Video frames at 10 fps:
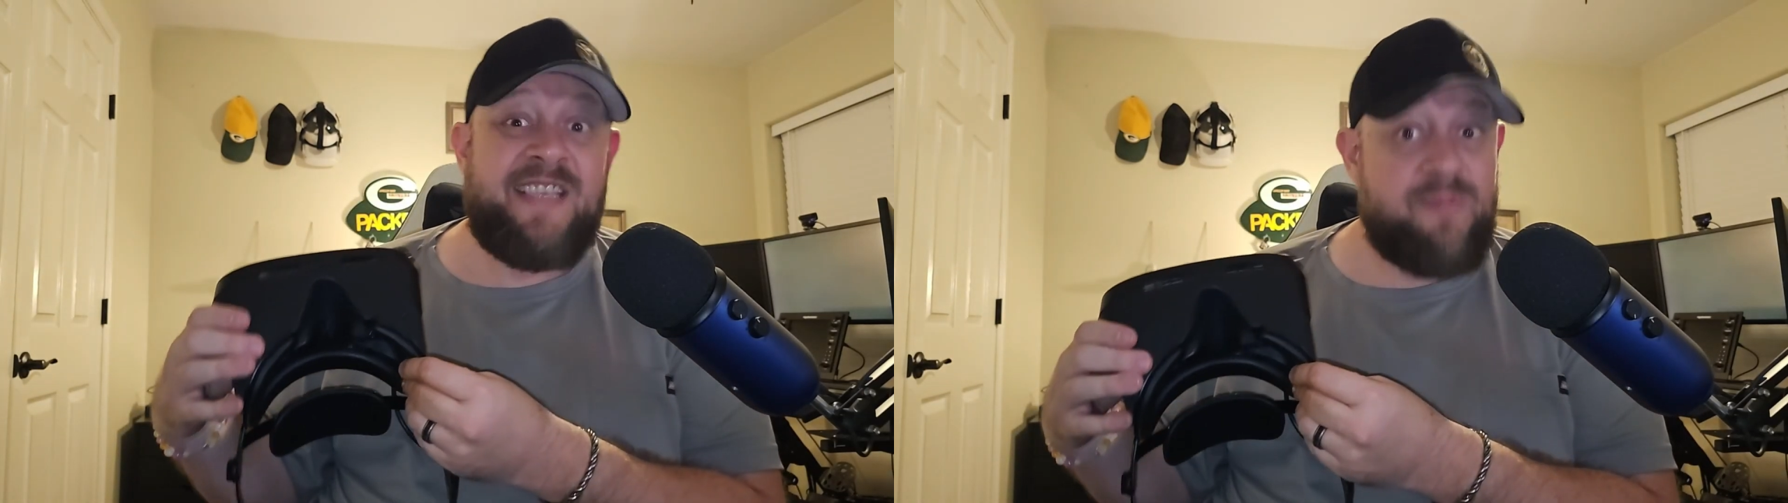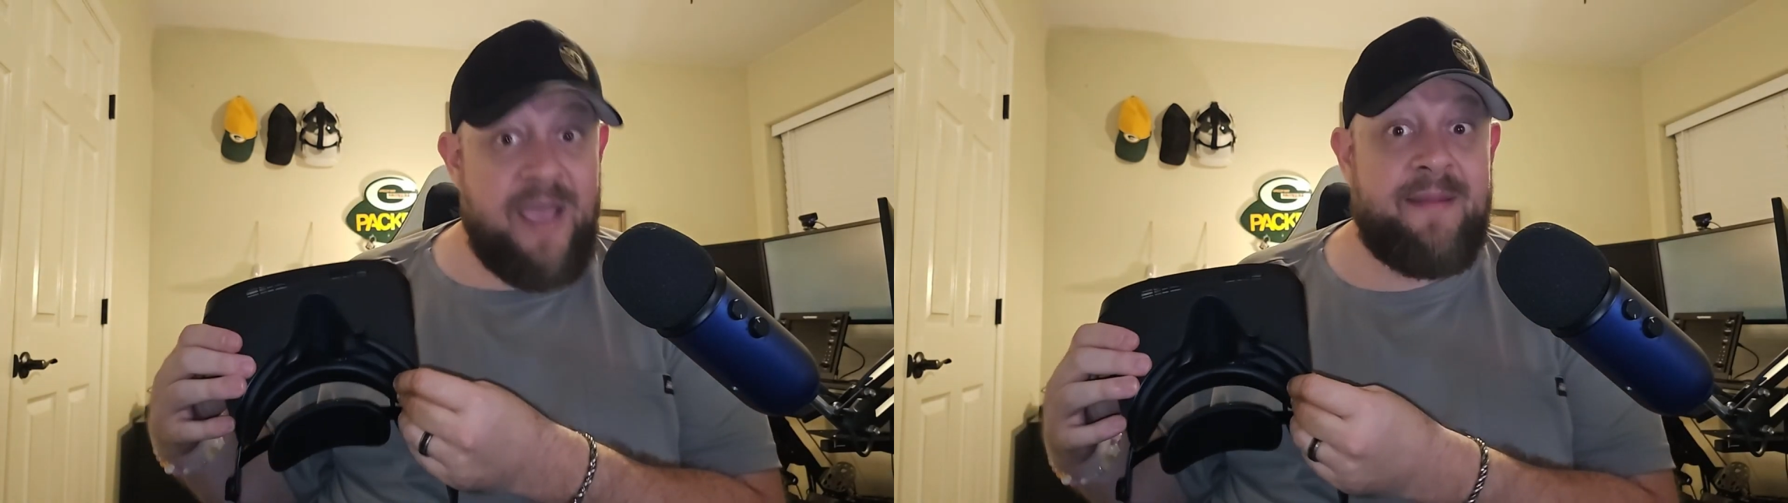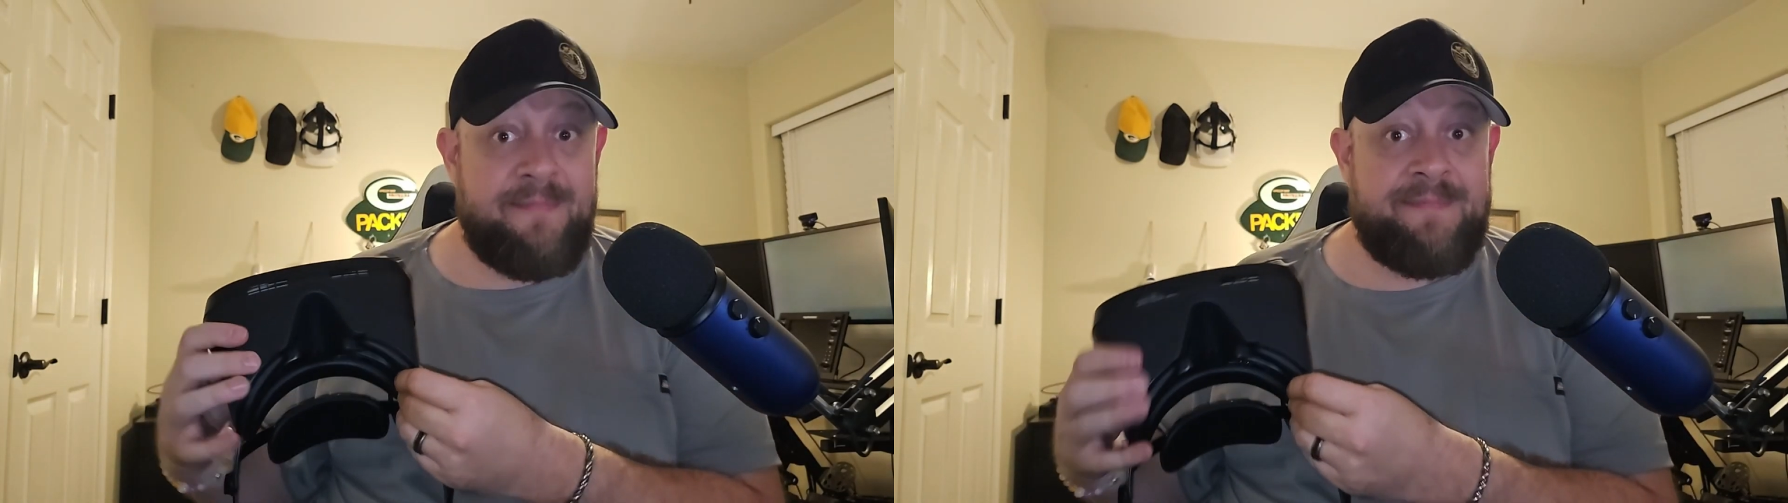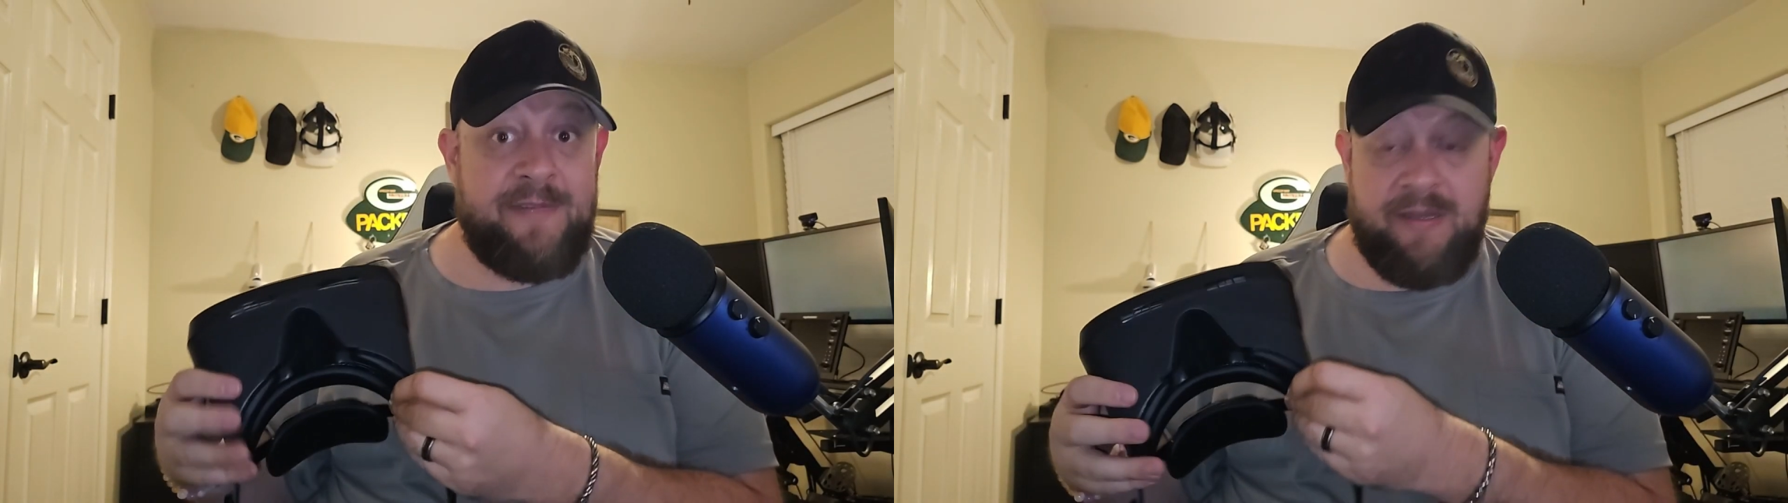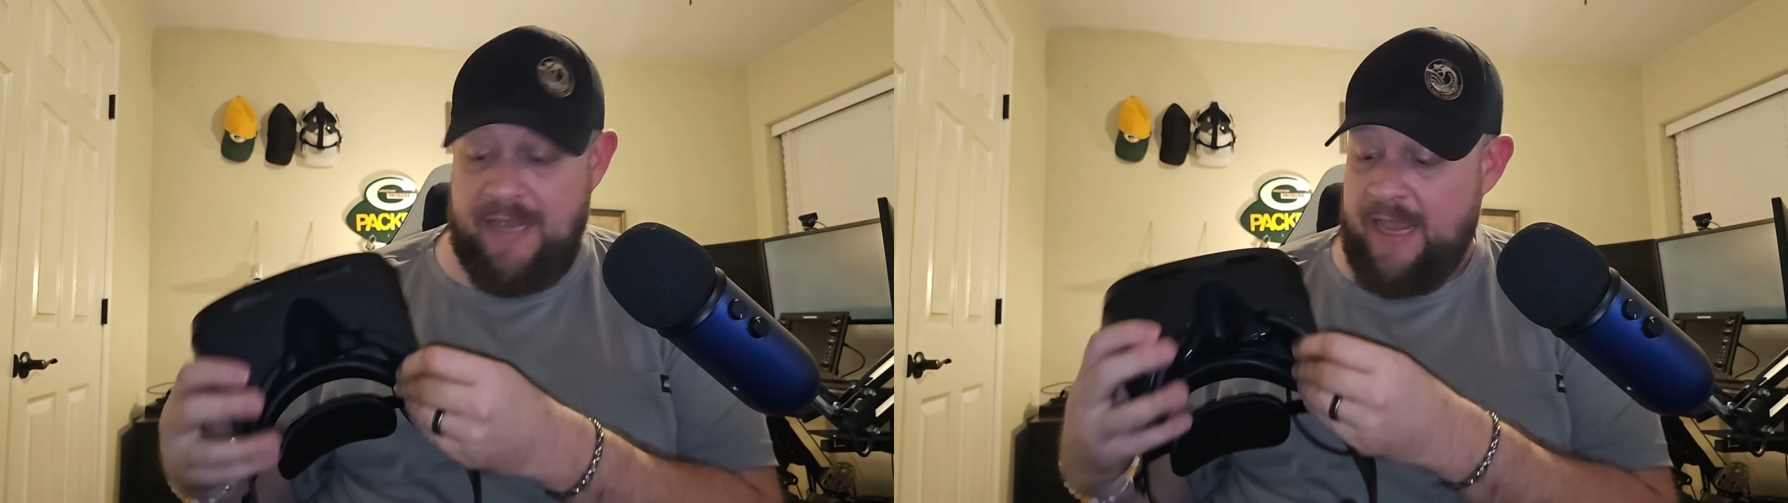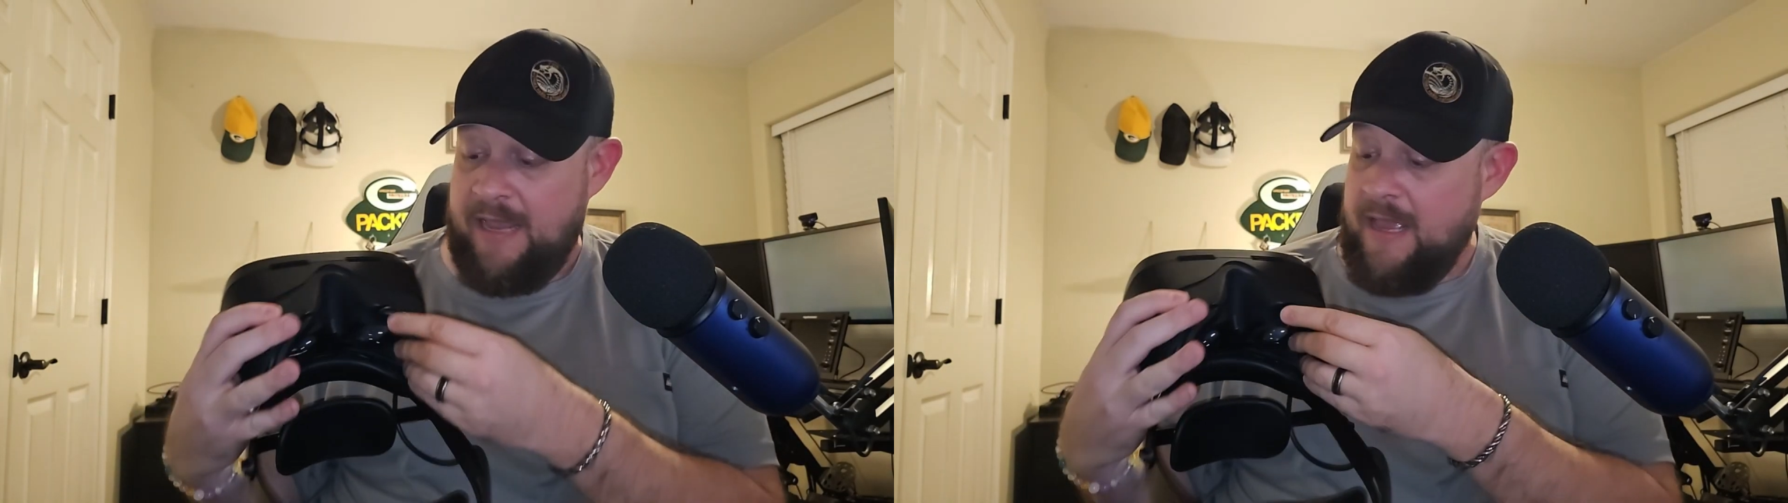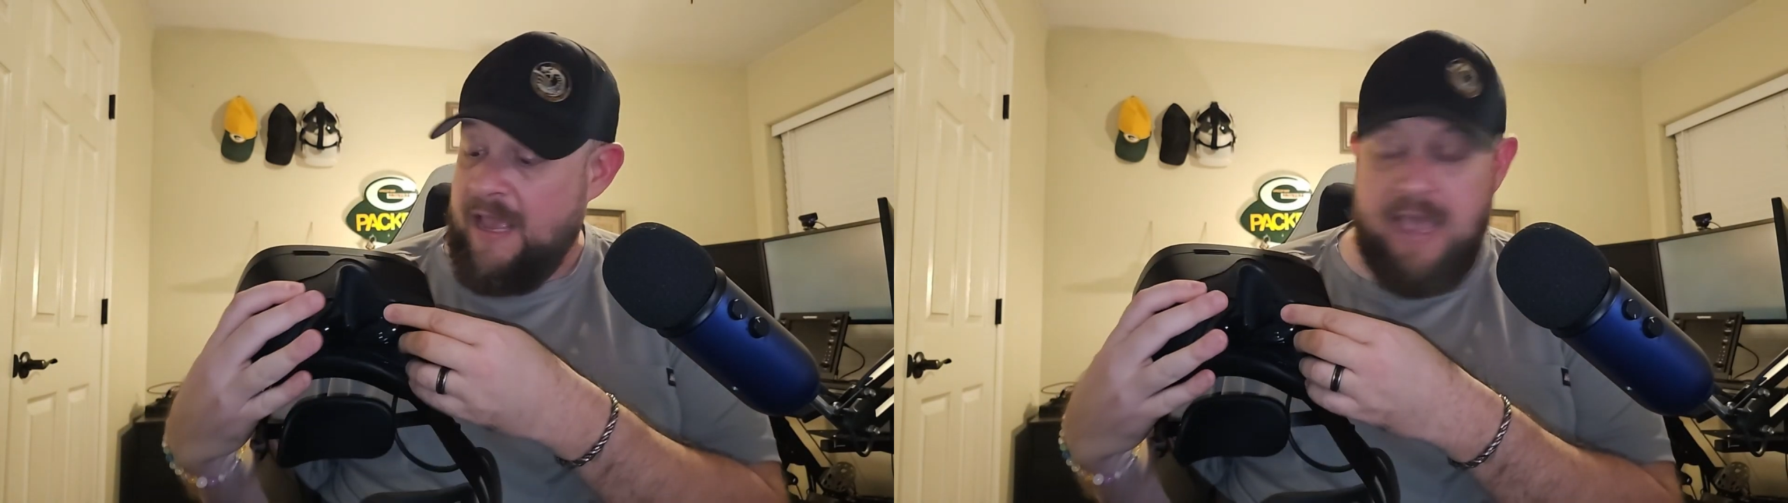sweat, okay?